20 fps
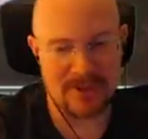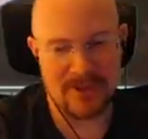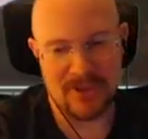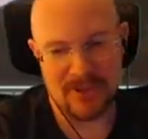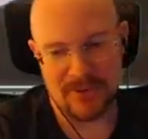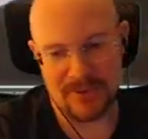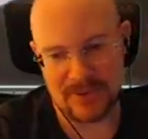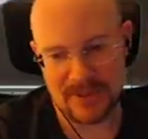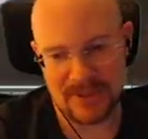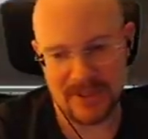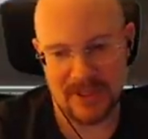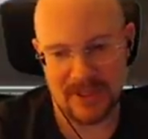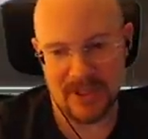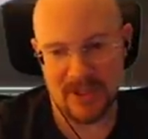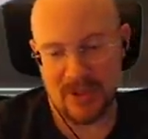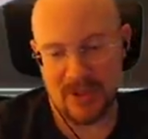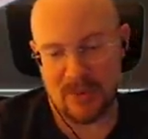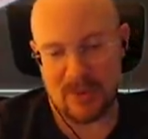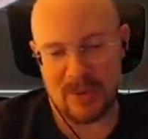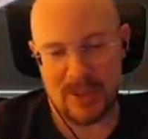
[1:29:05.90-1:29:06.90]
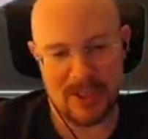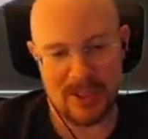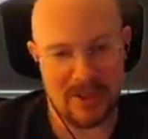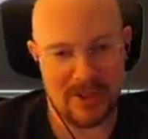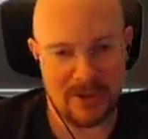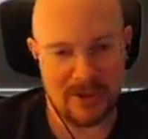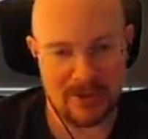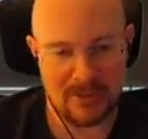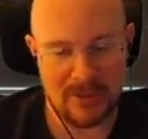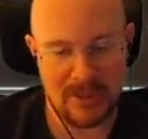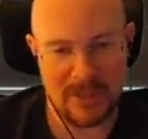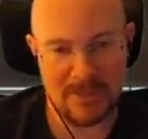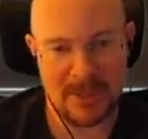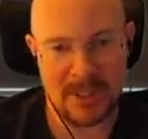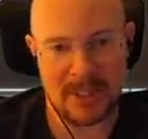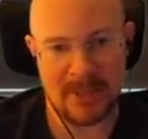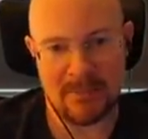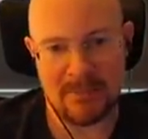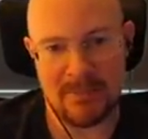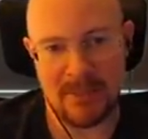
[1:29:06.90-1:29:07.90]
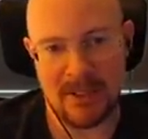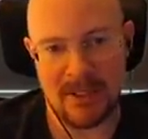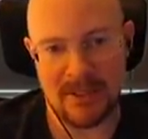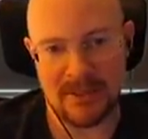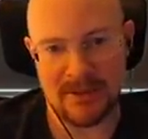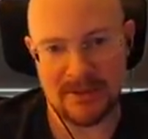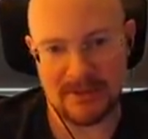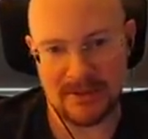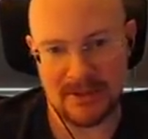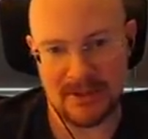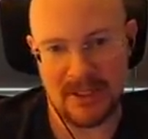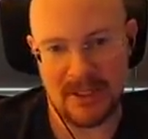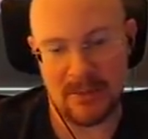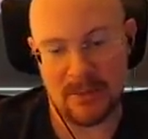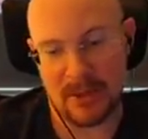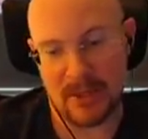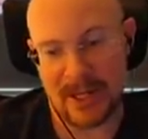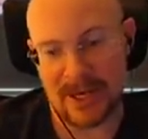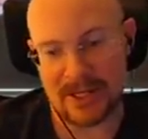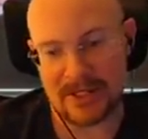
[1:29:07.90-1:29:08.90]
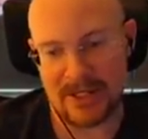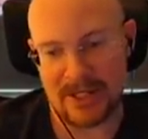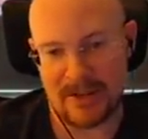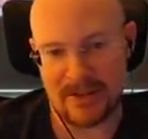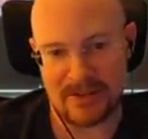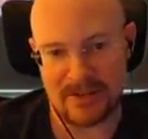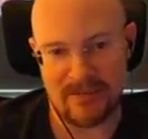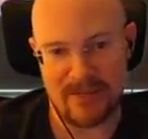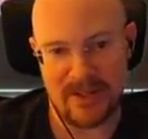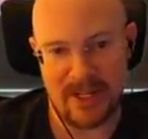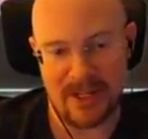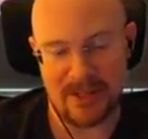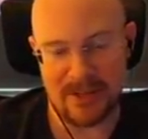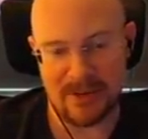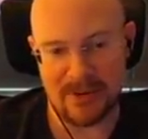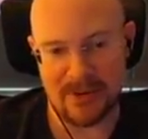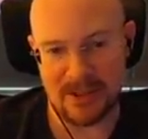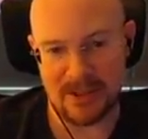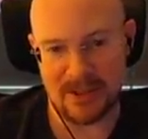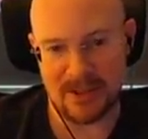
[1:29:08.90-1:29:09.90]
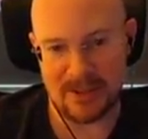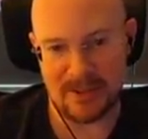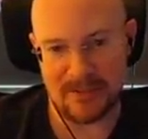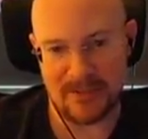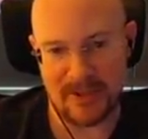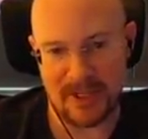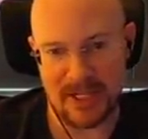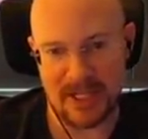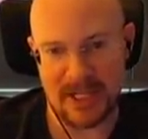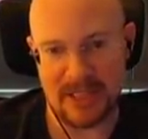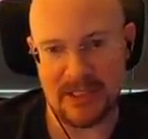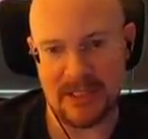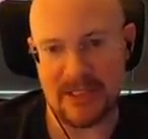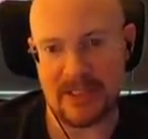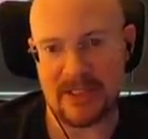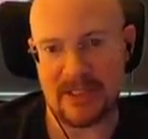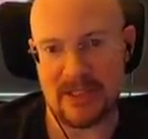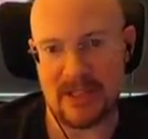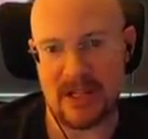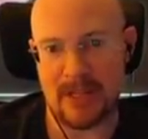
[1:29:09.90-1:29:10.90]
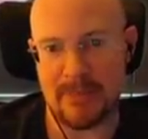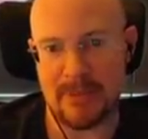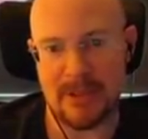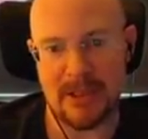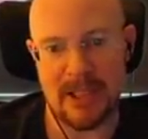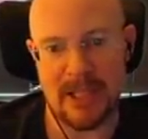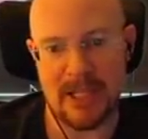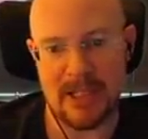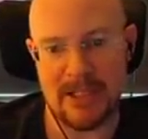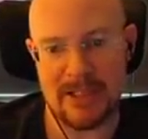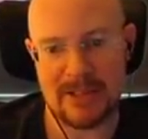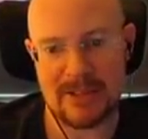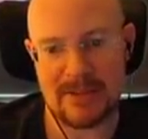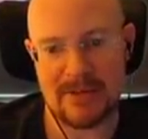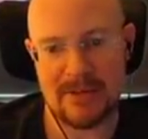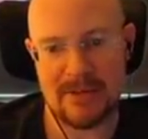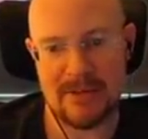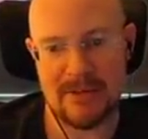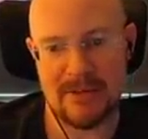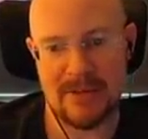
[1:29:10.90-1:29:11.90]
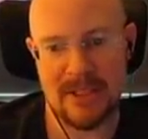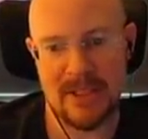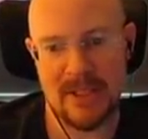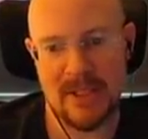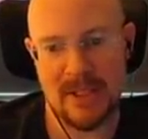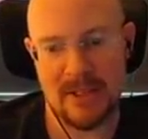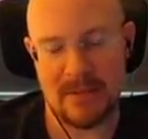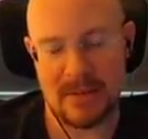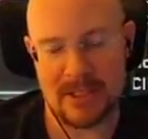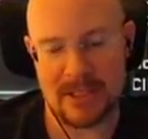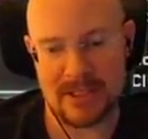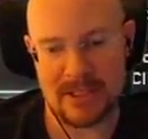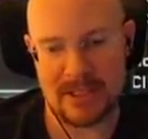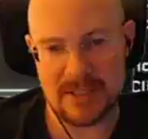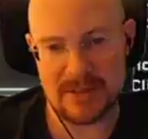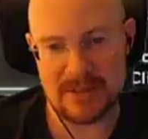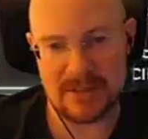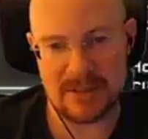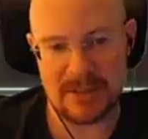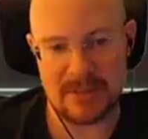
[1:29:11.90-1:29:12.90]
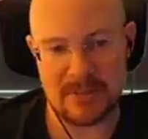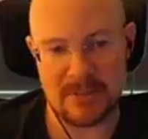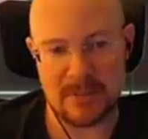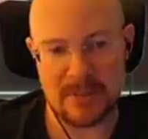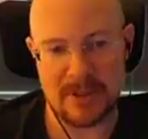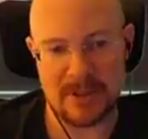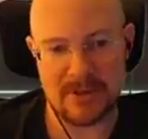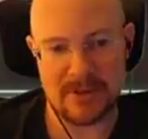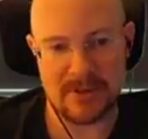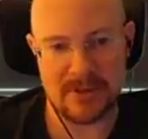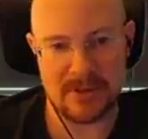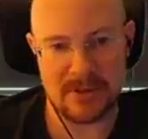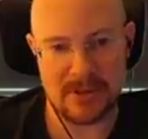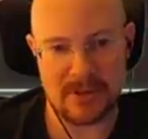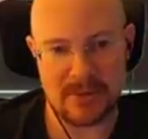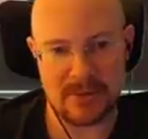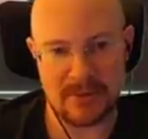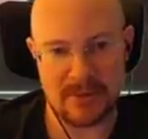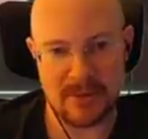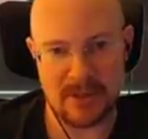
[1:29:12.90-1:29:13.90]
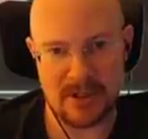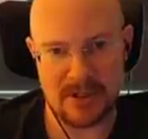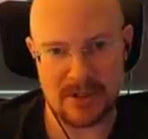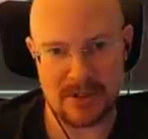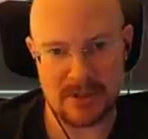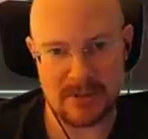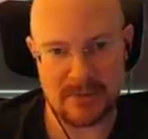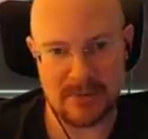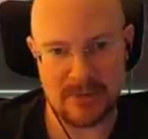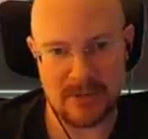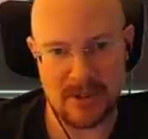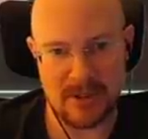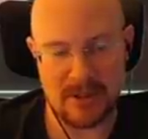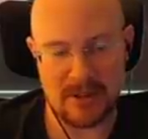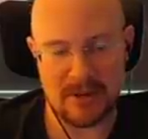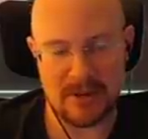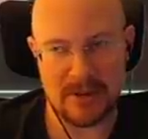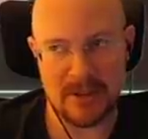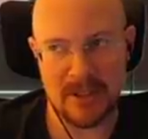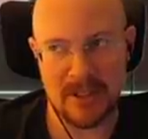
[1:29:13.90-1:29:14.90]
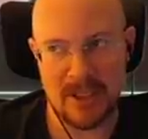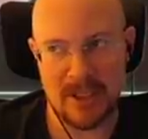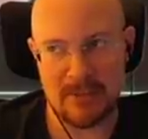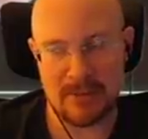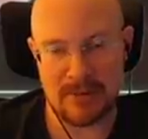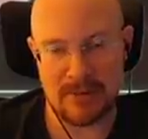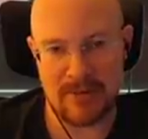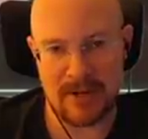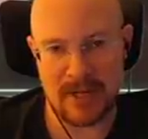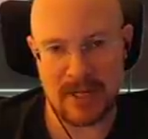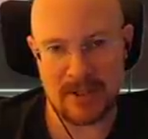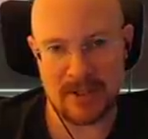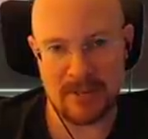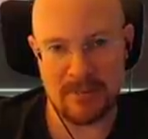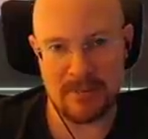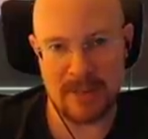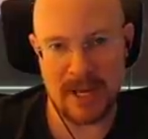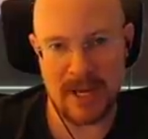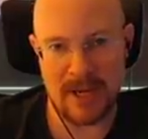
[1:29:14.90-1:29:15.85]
drones. Well, you're memeing, but it would actually have some value on here if I had like a couple Lanius crew, because these system repair drones are are are providing the